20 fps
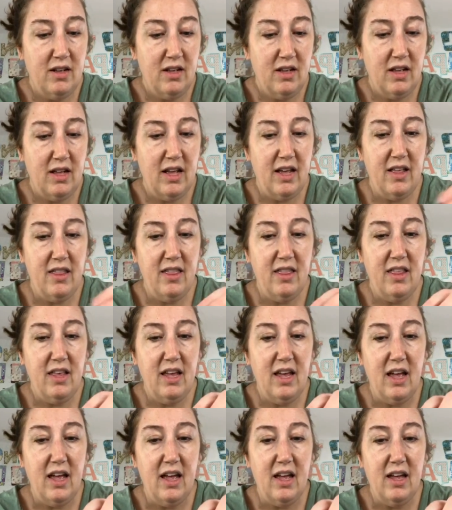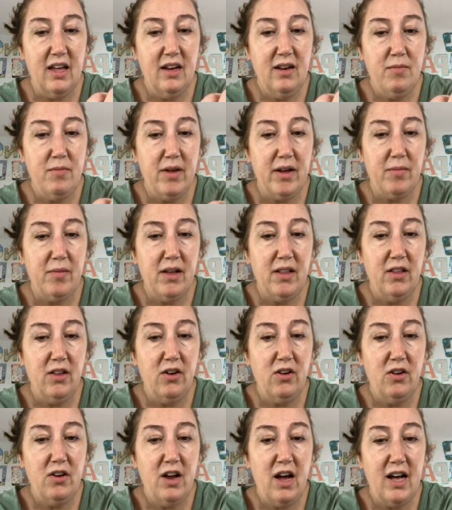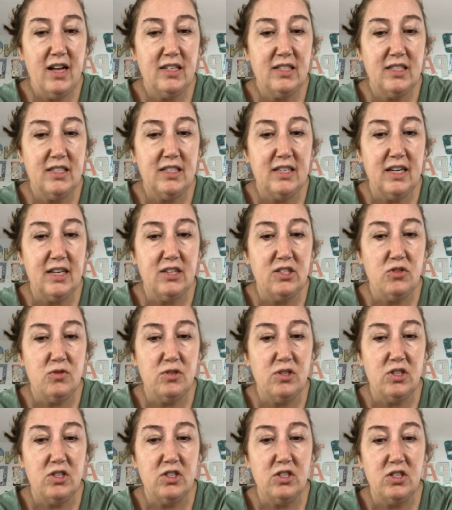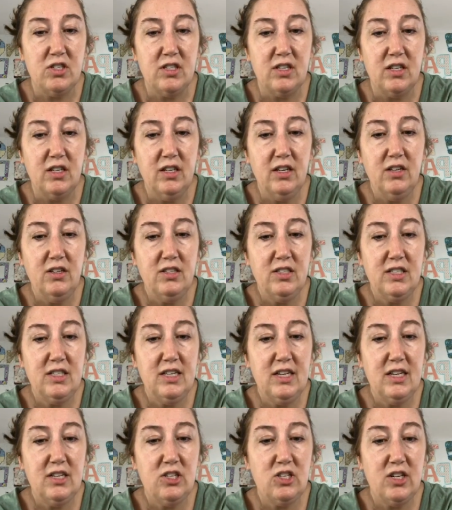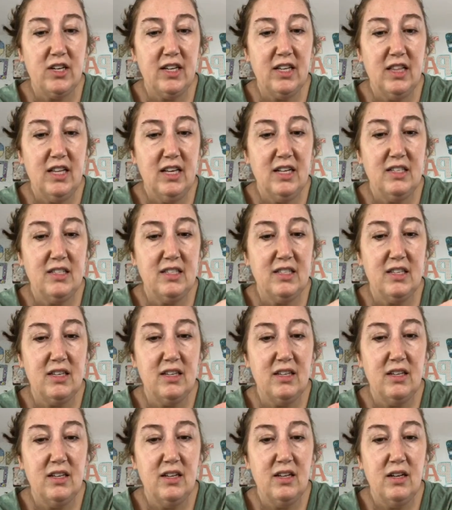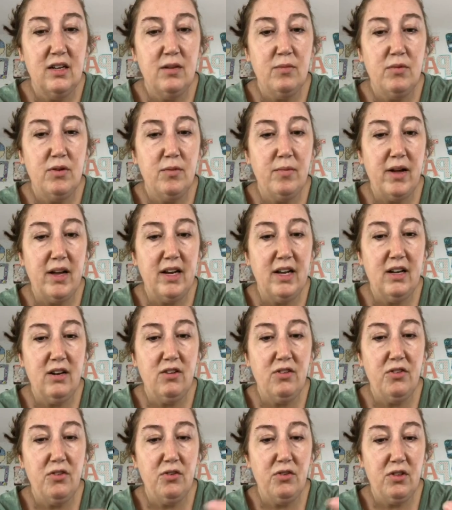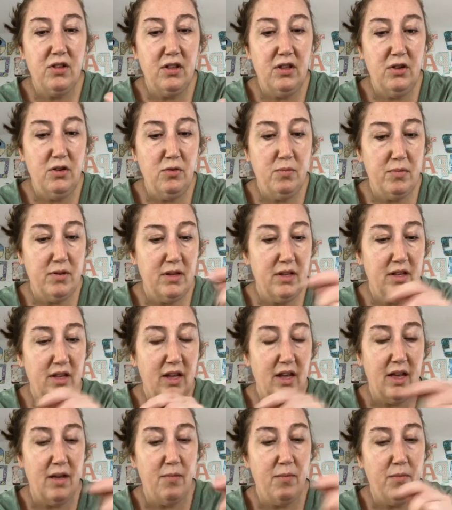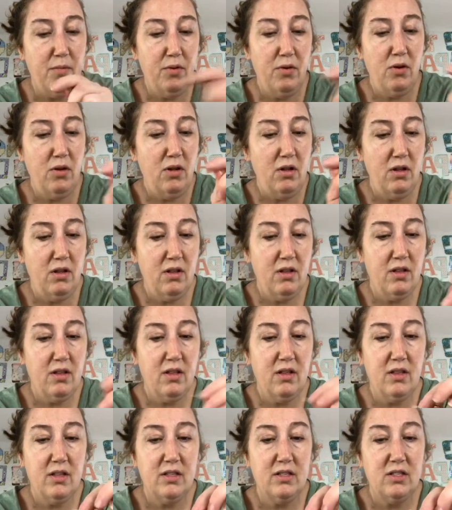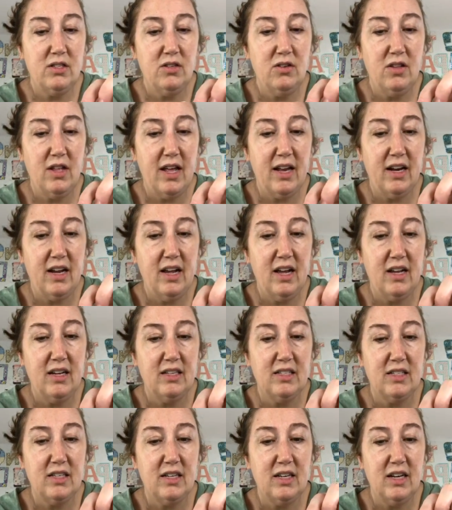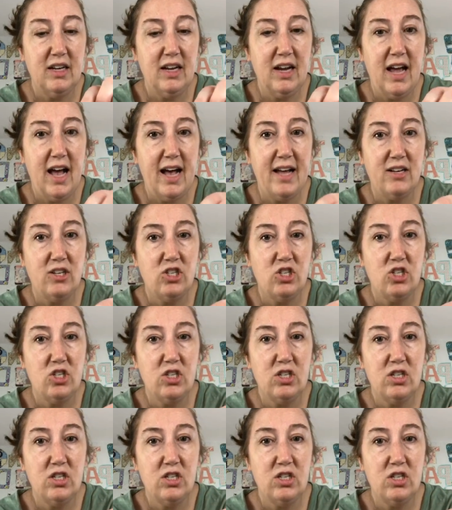And then make my little knot stitch, which is just a little stitch like this. Put my needle through the loop and pull. Let's do that again because it didn't catch.